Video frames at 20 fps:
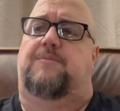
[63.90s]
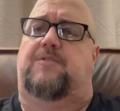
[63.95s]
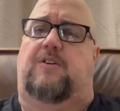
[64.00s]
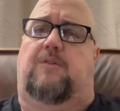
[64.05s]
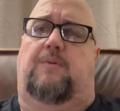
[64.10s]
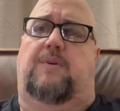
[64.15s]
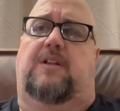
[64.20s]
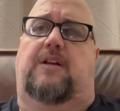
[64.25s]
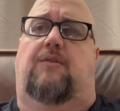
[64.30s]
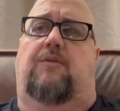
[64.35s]
are
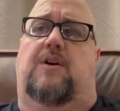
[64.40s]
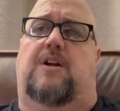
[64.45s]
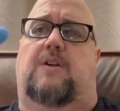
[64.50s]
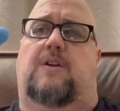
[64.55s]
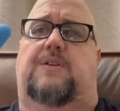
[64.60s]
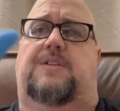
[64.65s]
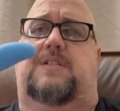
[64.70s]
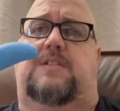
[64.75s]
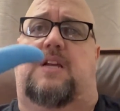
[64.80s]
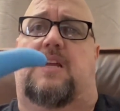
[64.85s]
really
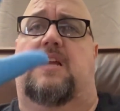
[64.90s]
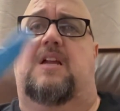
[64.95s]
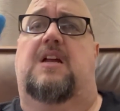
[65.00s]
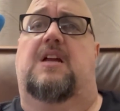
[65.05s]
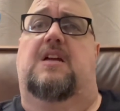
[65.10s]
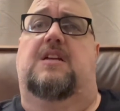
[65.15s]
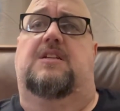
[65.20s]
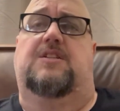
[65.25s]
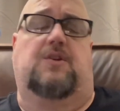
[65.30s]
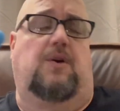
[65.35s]
gross.
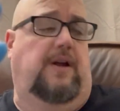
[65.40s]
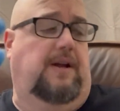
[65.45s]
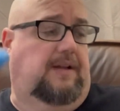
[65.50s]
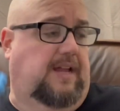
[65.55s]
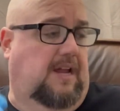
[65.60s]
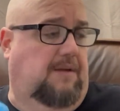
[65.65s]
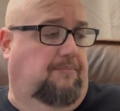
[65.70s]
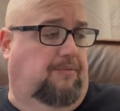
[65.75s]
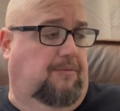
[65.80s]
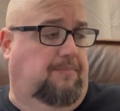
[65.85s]
So I
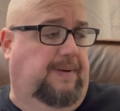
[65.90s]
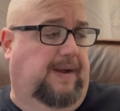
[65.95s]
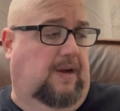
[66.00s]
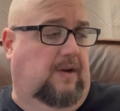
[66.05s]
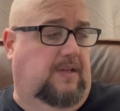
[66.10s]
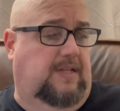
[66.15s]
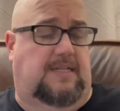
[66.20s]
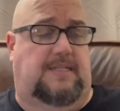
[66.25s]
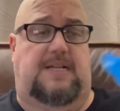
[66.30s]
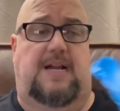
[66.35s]
came
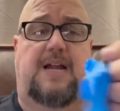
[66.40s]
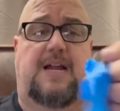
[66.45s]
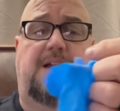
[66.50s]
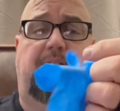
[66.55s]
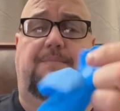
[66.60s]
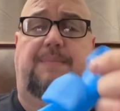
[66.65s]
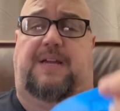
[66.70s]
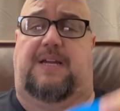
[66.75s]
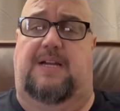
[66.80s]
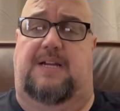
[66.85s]
prepared this time
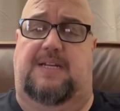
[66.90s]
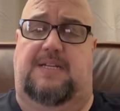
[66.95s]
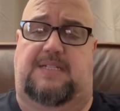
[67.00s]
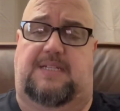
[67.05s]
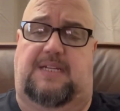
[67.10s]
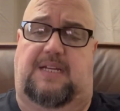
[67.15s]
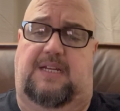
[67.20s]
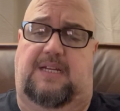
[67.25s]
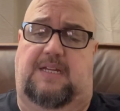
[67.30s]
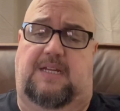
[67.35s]

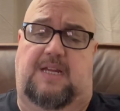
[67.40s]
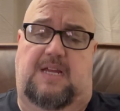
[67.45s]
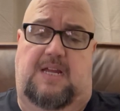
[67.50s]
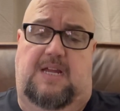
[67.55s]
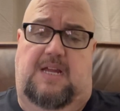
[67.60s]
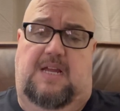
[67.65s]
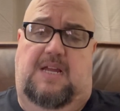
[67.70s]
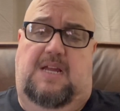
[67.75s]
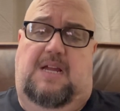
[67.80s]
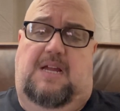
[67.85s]
because,
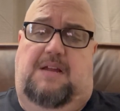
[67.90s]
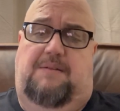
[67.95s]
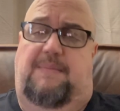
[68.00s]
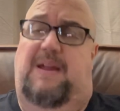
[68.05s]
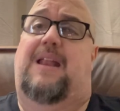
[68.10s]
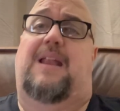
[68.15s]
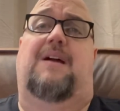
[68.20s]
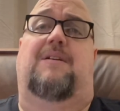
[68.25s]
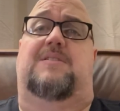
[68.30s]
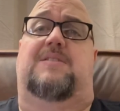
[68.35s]

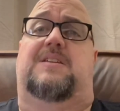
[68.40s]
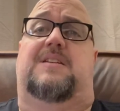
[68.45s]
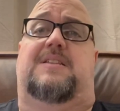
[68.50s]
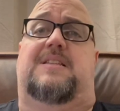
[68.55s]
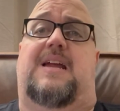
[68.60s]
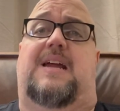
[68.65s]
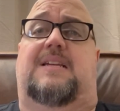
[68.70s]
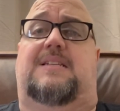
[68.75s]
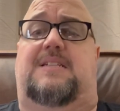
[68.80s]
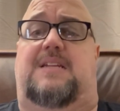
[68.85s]
man, that was just
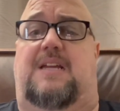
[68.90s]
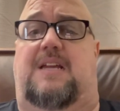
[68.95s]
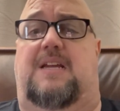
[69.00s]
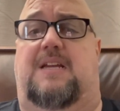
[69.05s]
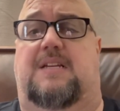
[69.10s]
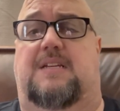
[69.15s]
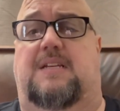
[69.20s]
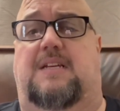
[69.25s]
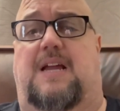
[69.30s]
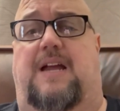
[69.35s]
nasty.
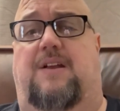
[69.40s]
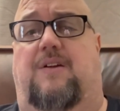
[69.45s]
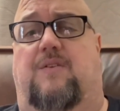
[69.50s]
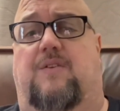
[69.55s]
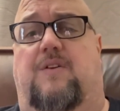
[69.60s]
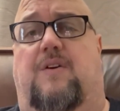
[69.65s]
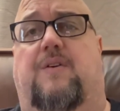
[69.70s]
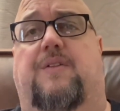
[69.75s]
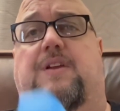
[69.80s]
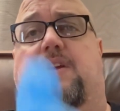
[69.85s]
I don't
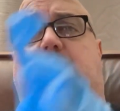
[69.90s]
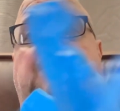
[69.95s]
know, these